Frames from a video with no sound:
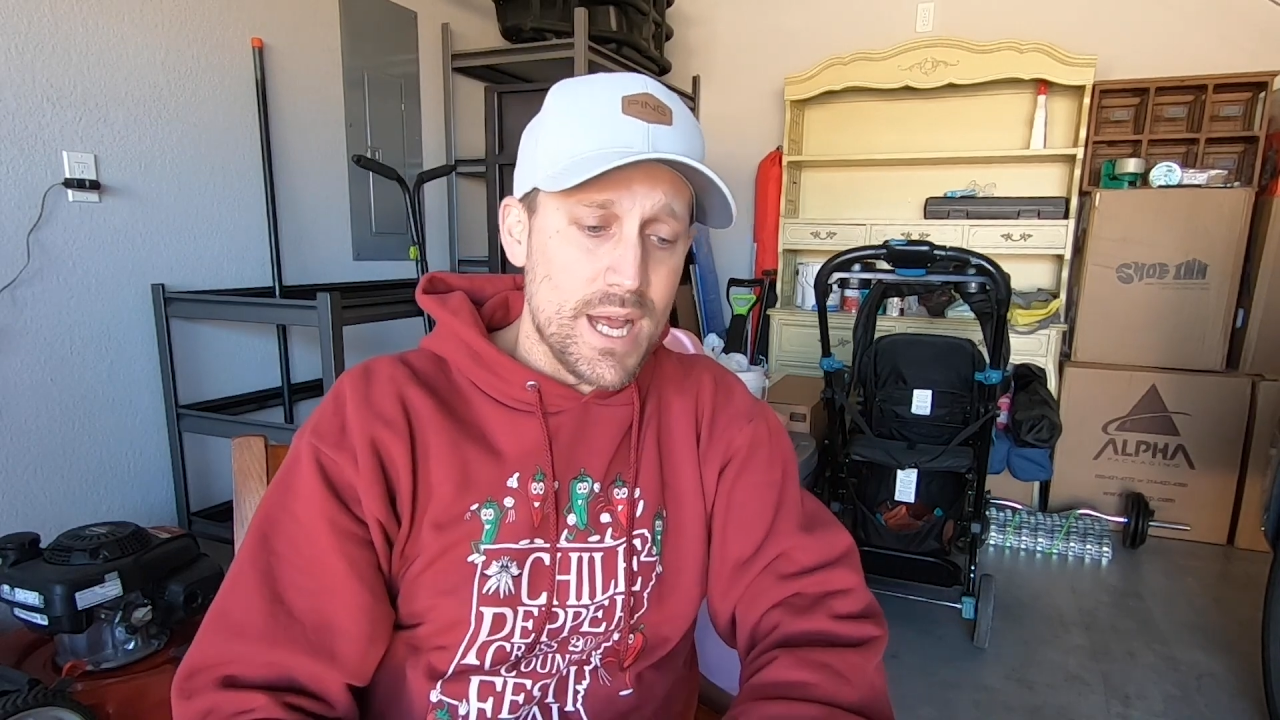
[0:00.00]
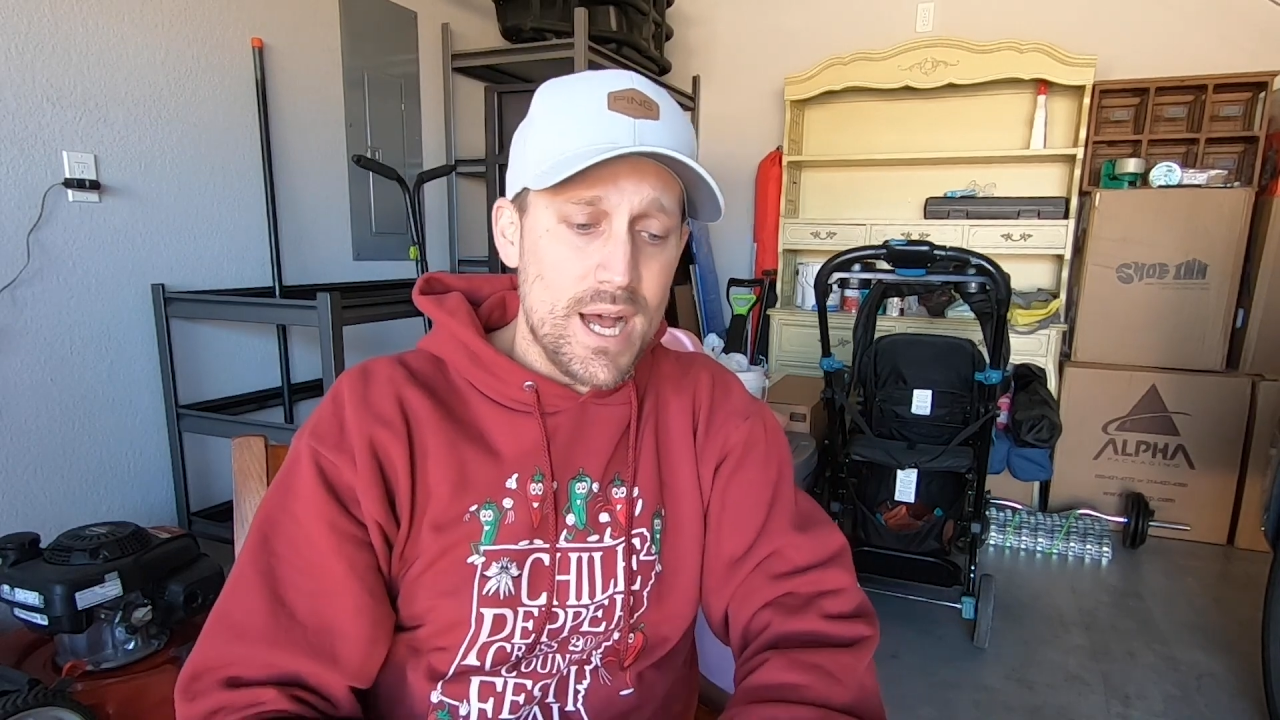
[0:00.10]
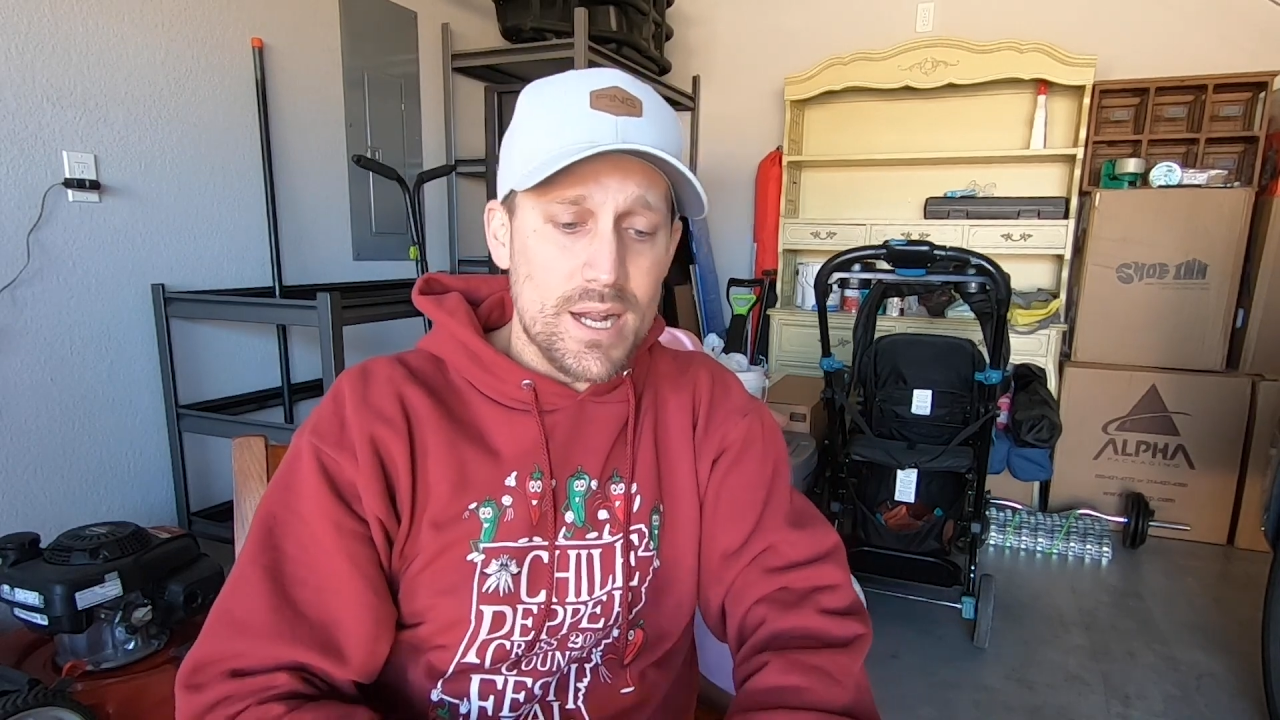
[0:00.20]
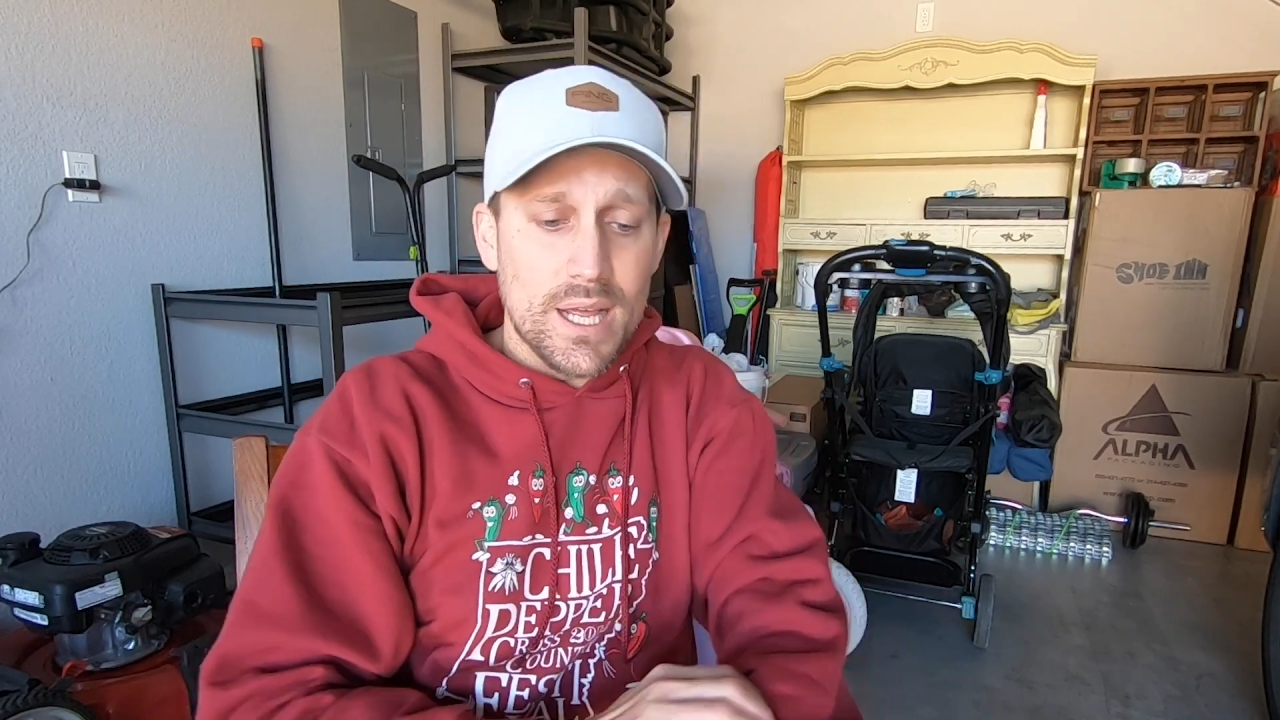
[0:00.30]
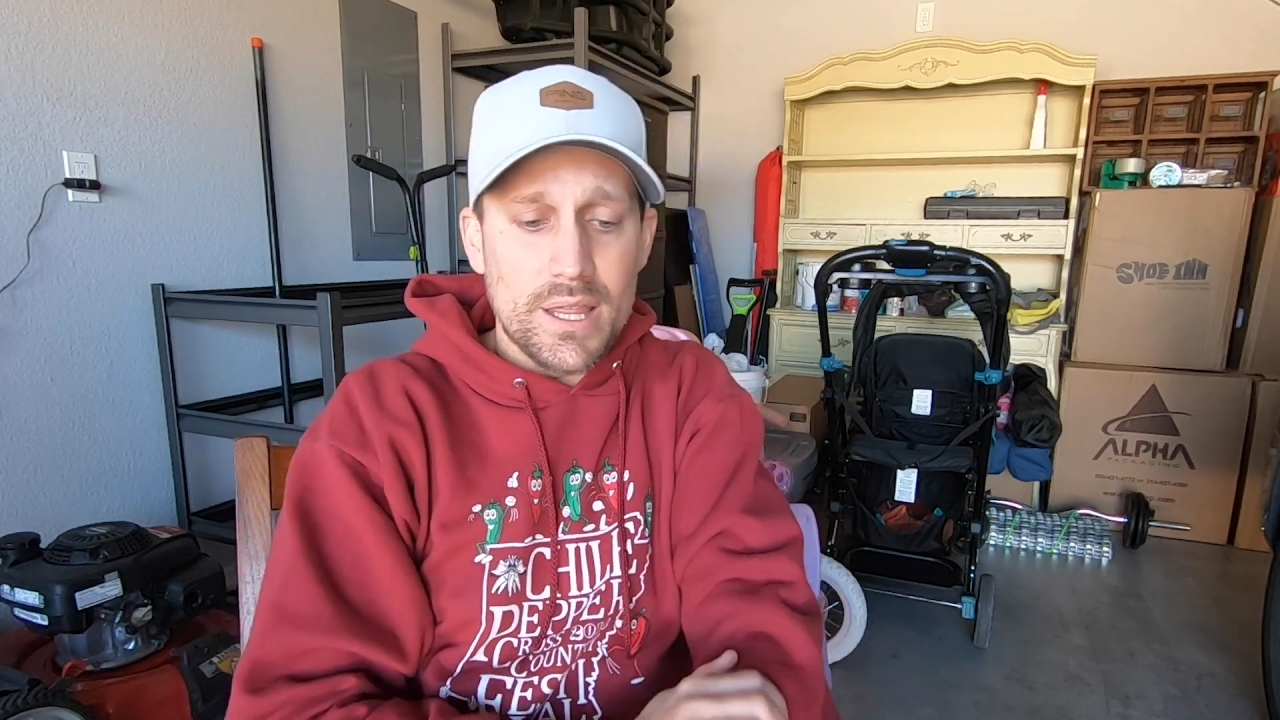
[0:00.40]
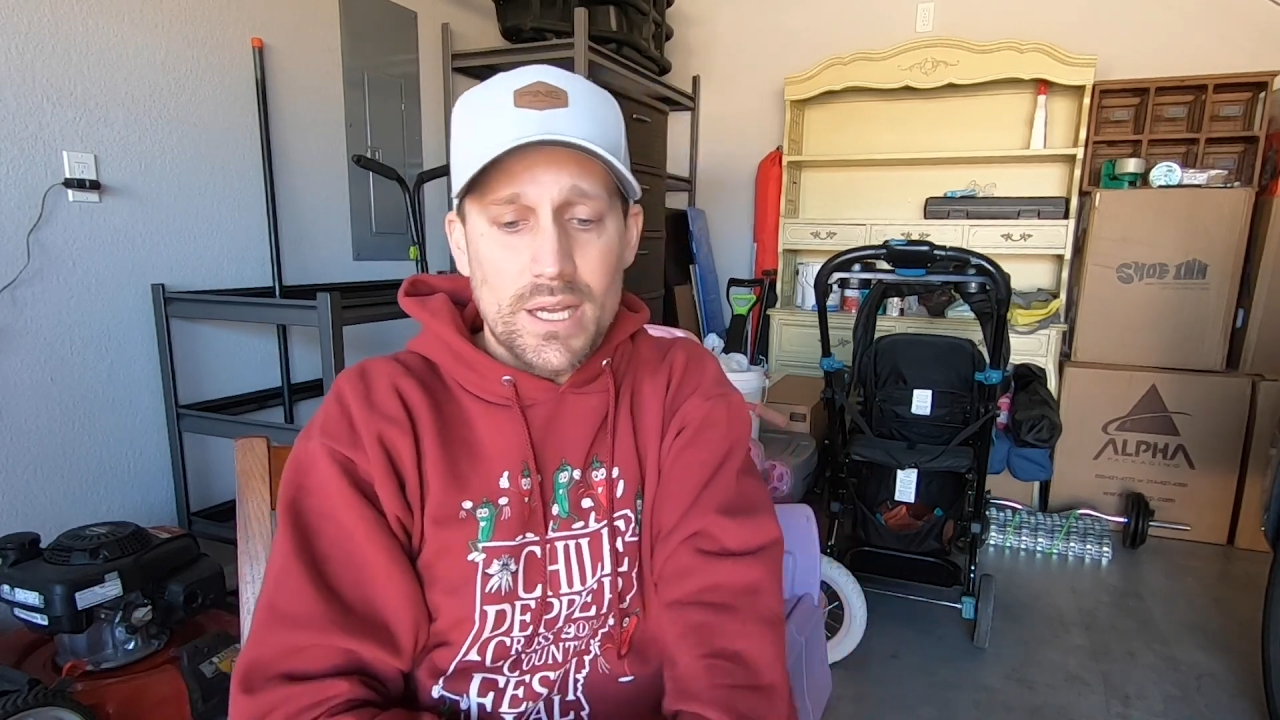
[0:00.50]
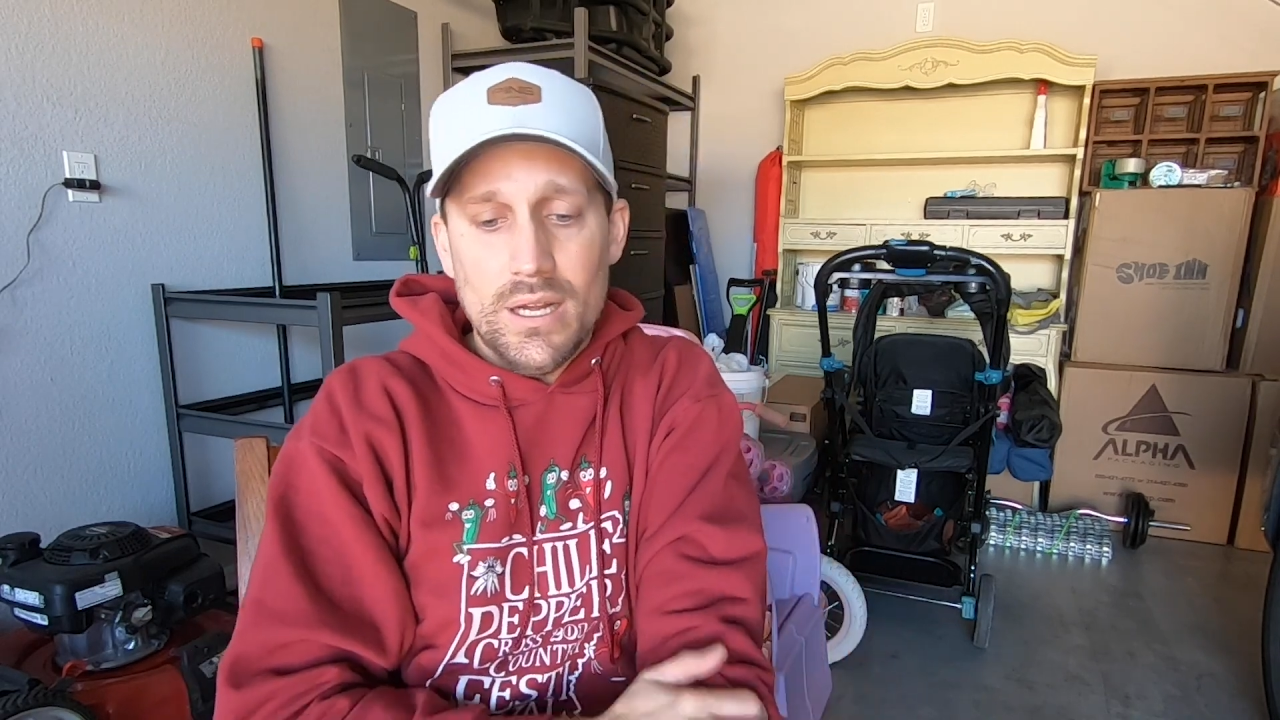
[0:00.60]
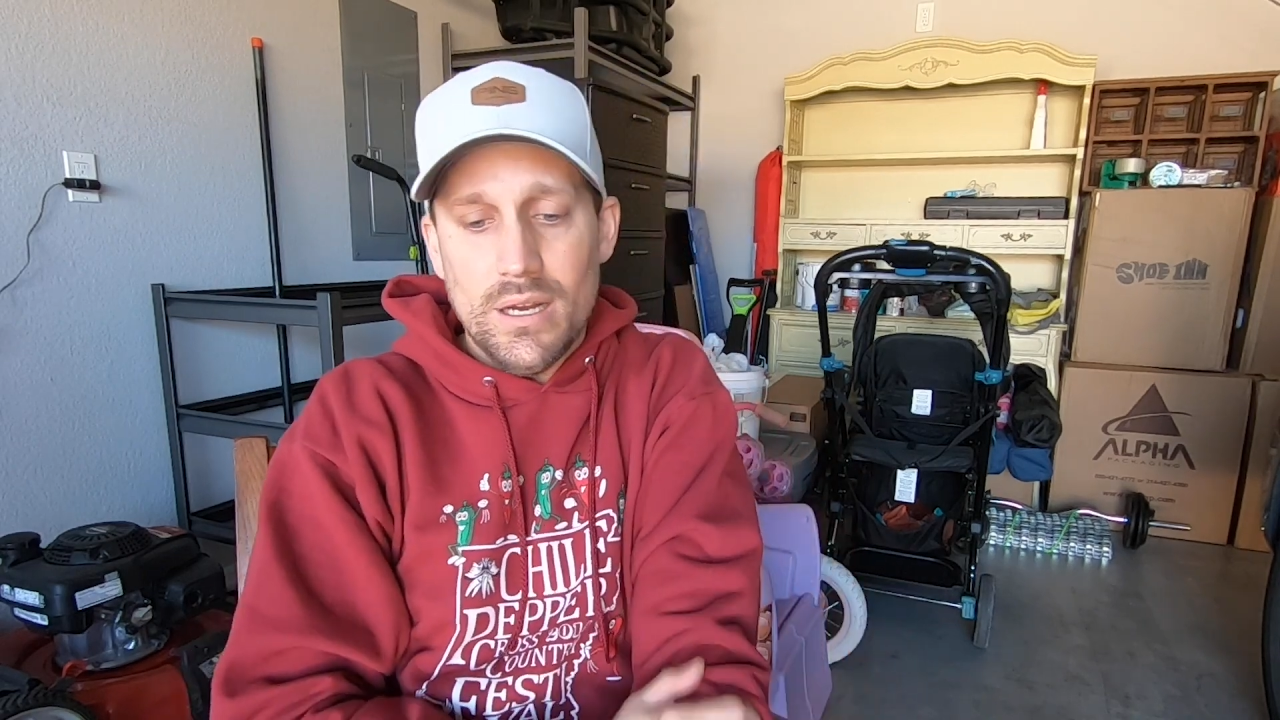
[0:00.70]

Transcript: out, and I thought,